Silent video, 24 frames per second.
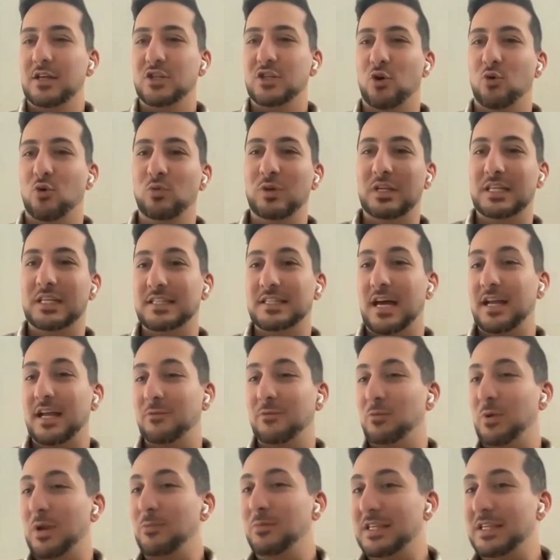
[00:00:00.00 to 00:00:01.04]
So we
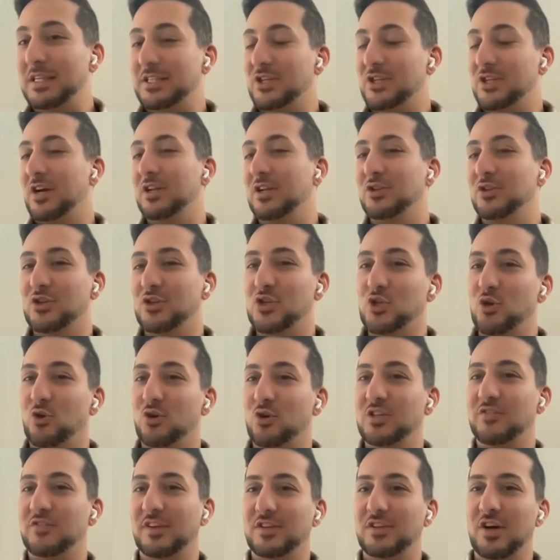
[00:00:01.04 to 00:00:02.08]
decided when we started to
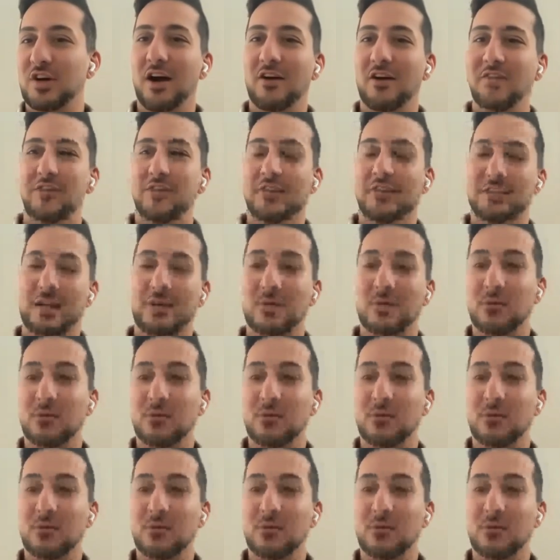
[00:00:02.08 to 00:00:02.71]
source photographers,